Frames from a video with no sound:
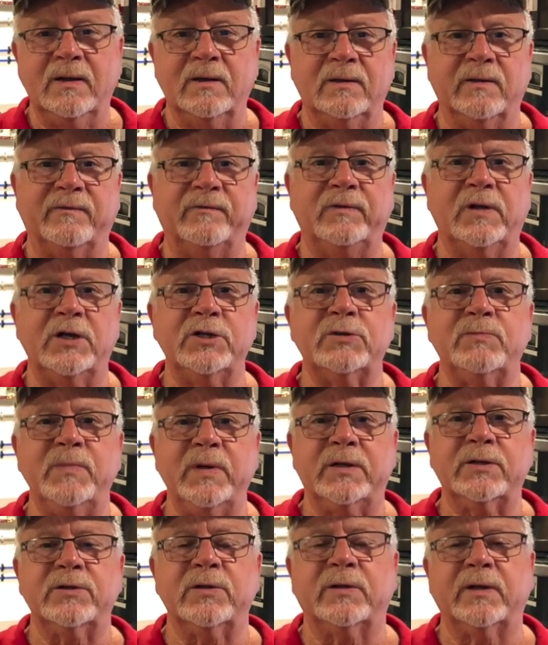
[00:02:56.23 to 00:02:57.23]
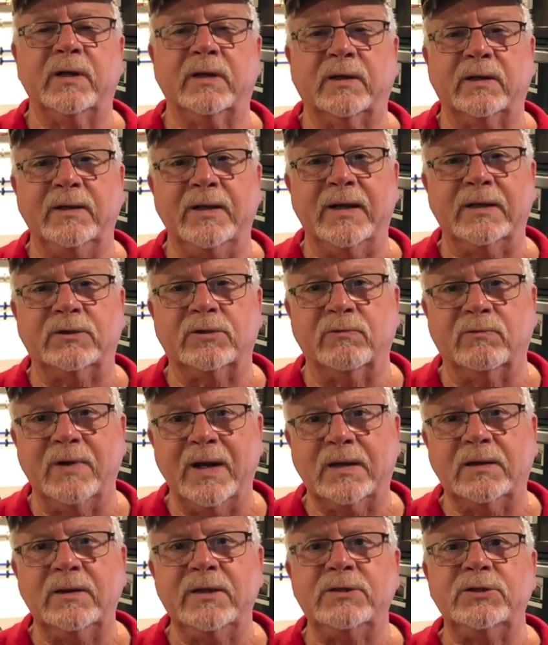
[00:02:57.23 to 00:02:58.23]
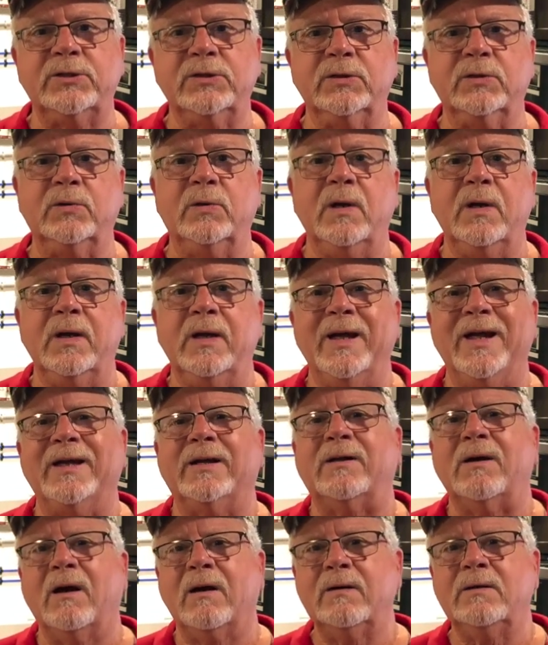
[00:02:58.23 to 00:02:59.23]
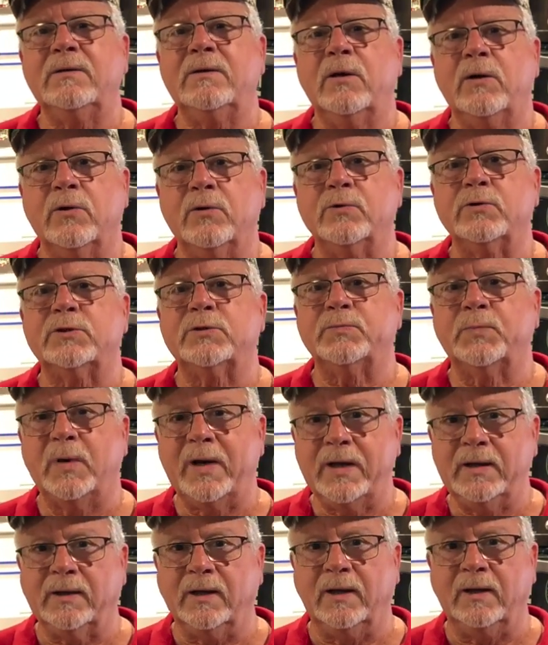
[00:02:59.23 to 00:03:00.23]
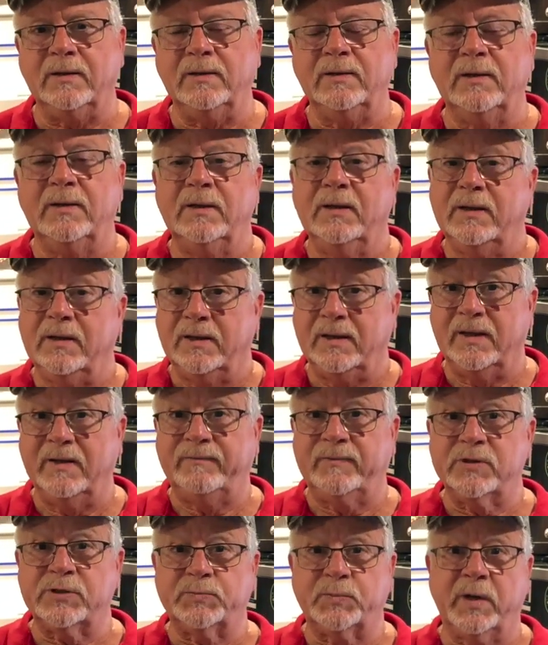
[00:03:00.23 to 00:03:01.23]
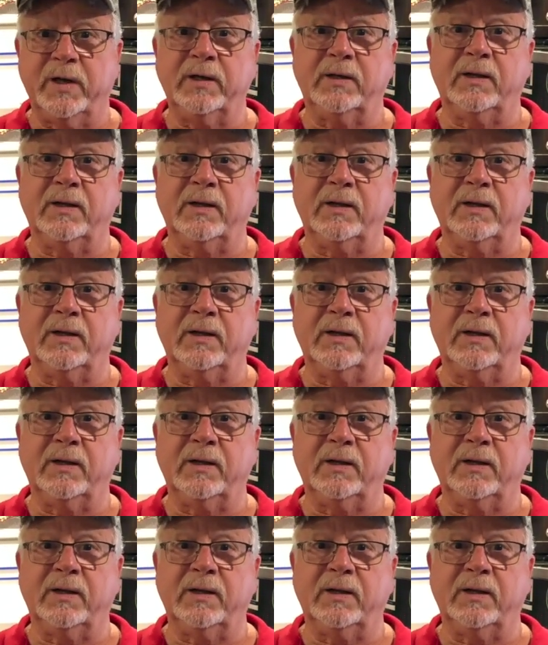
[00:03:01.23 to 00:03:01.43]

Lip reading: the flush mixer can connect directly to a garden hose spray gun if the spray